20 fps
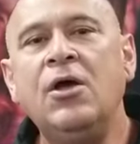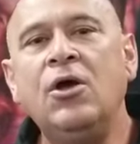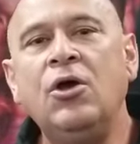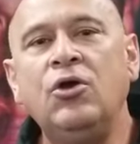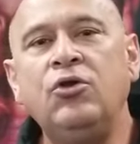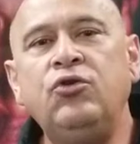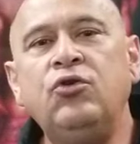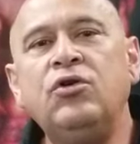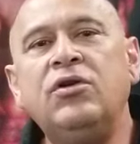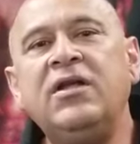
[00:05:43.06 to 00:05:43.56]

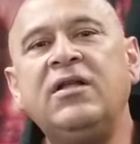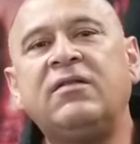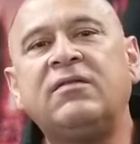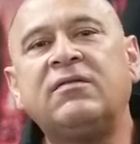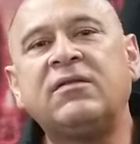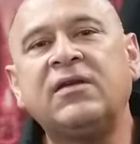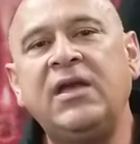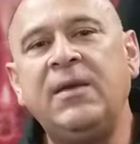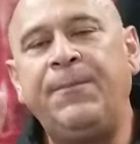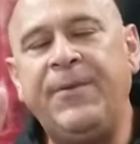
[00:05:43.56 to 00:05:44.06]
You need
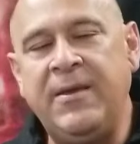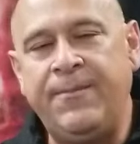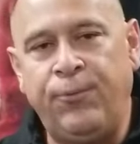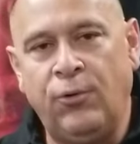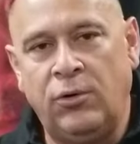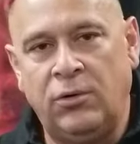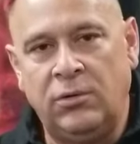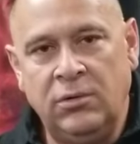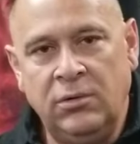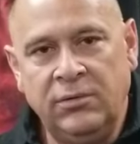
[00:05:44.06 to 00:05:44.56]
3
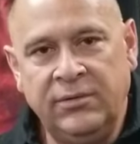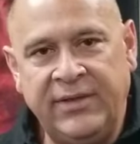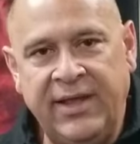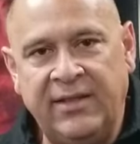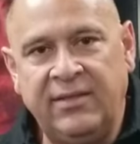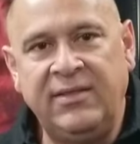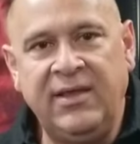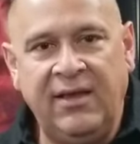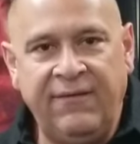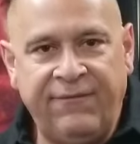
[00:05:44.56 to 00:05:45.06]
people
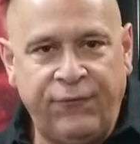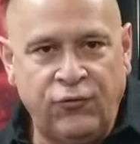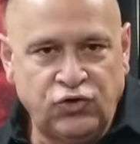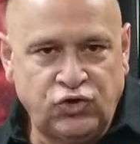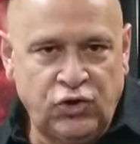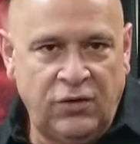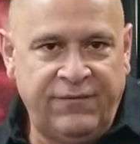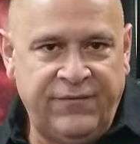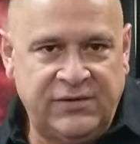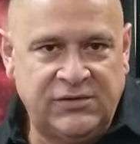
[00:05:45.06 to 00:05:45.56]
that day for
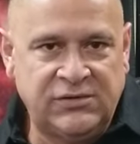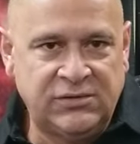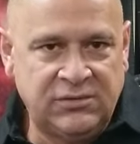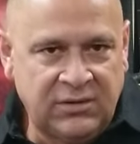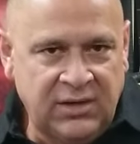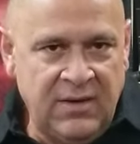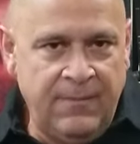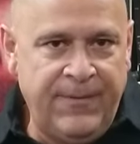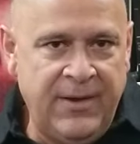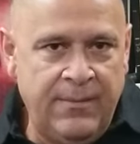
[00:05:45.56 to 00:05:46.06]
service,
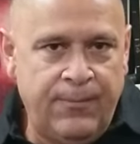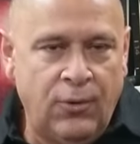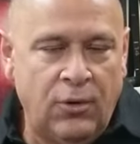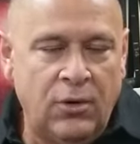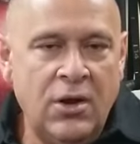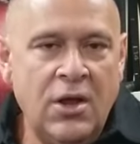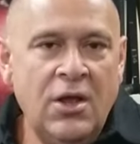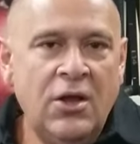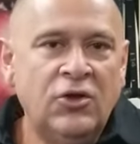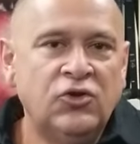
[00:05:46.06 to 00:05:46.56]
3
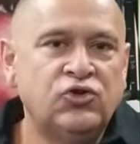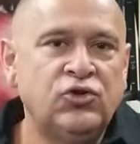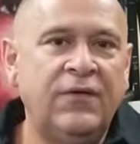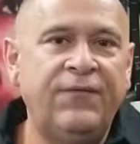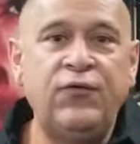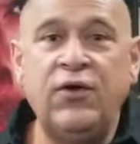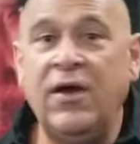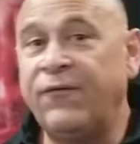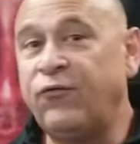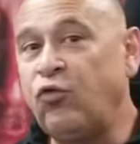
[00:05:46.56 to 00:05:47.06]
people. So
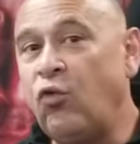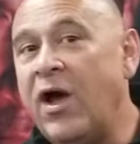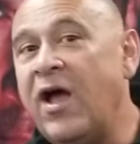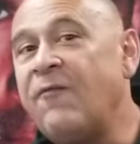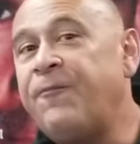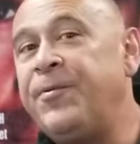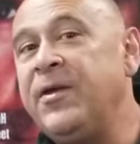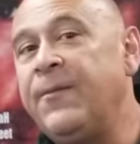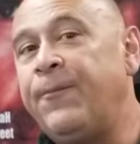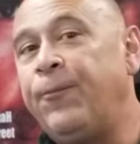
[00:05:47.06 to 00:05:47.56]
if you have
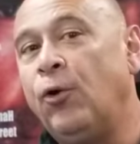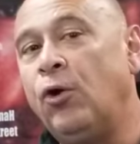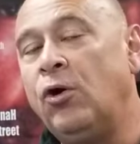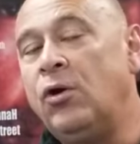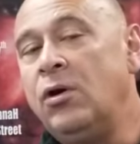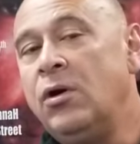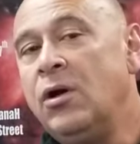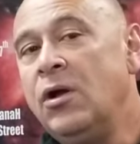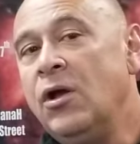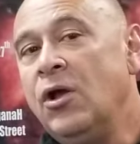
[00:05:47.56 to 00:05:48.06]
12
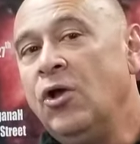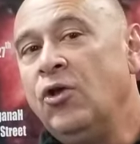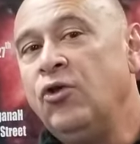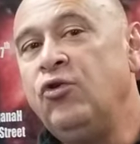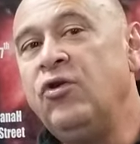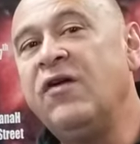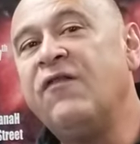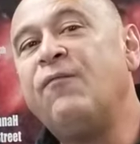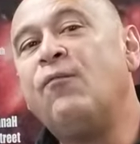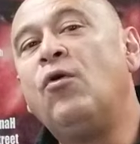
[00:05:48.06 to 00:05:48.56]
people,
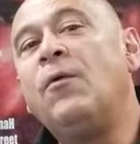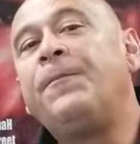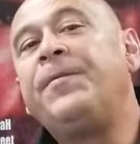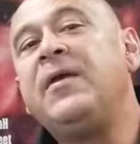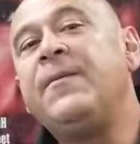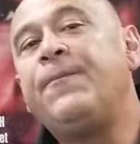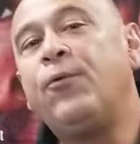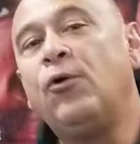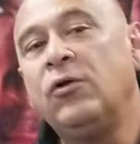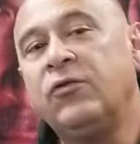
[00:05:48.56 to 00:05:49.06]
you have more
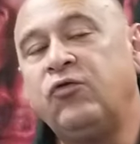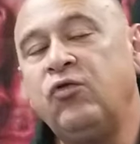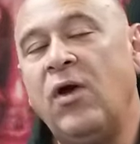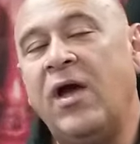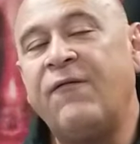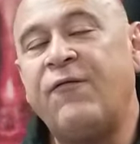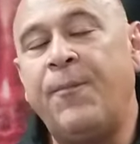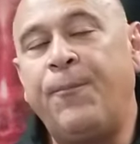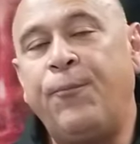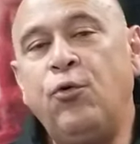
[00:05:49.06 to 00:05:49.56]
people to
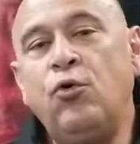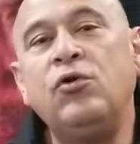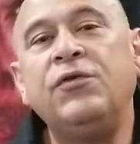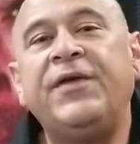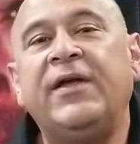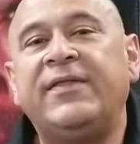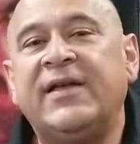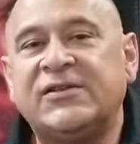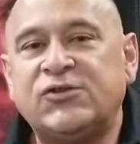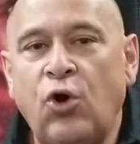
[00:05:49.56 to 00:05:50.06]
have a pool
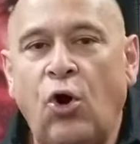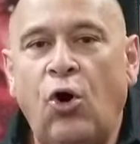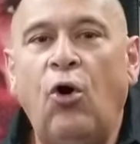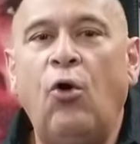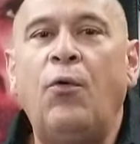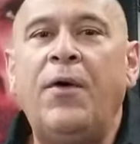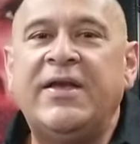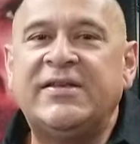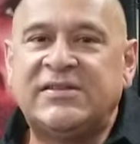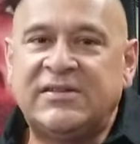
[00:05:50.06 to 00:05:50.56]
that there's
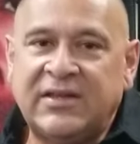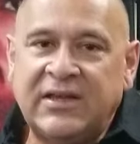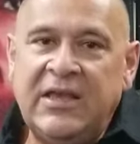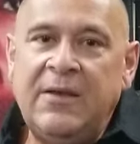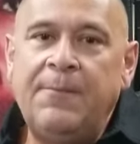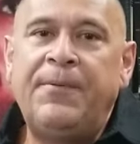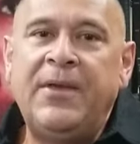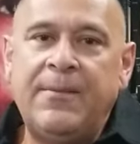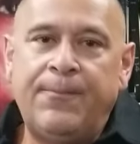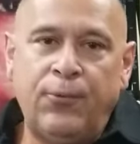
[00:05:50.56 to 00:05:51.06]
always 3
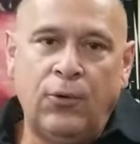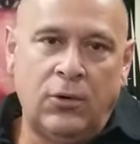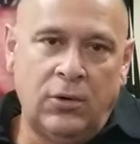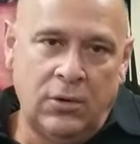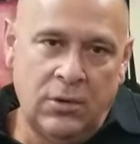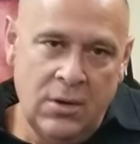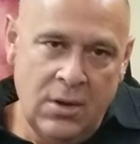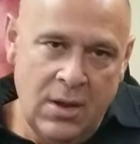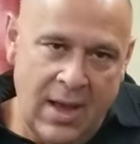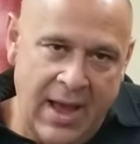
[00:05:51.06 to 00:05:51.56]

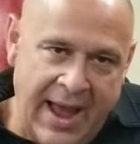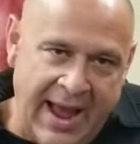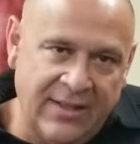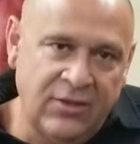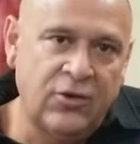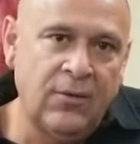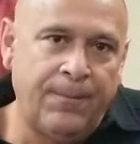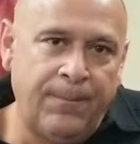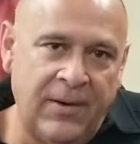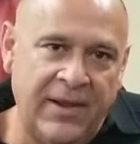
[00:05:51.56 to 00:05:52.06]
people at
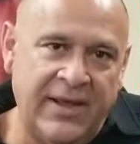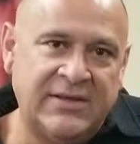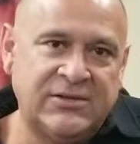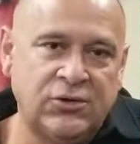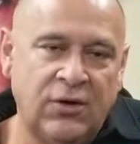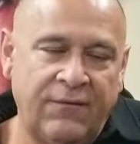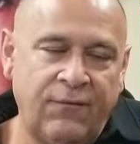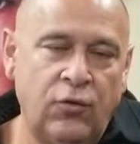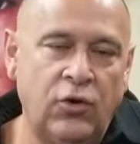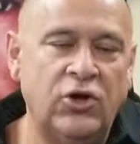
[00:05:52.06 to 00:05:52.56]
the place
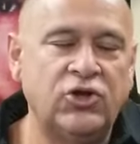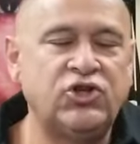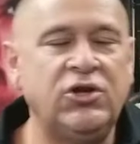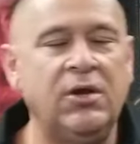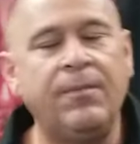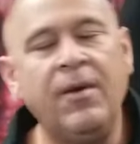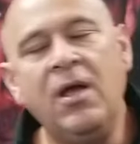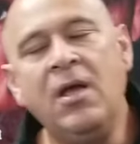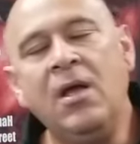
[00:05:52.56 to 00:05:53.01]
of worship.